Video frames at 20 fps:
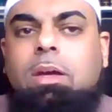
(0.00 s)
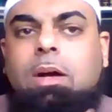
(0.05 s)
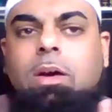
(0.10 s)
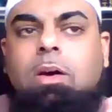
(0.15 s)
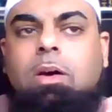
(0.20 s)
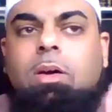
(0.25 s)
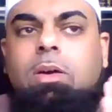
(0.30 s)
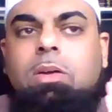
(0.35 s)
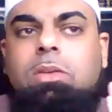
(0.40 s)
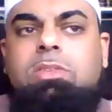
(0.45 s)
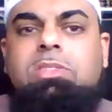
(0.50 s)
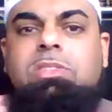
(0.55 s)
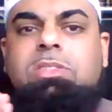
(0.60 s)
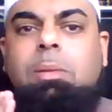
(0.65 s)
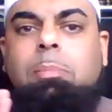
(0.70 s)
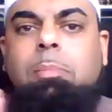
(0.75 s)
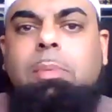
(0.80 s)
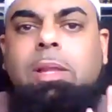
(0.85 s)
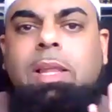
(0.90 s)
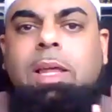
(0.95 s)
are
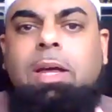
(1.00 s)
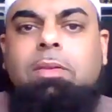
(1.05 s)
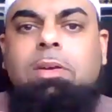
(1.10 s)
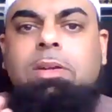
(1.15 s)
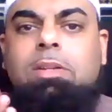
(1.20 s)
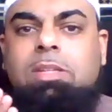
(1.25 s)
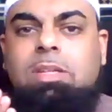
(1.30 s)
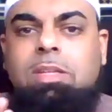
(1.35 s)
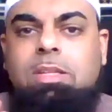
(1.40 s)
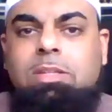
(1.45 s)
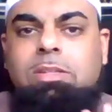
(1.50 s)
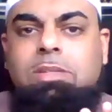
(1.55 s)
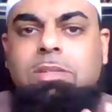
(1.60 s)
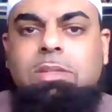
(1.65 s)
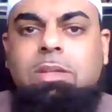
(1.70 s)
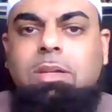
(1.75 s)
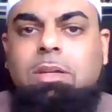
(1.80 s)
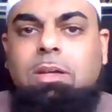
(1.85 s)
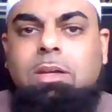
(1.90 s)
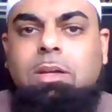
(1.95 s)
similarities.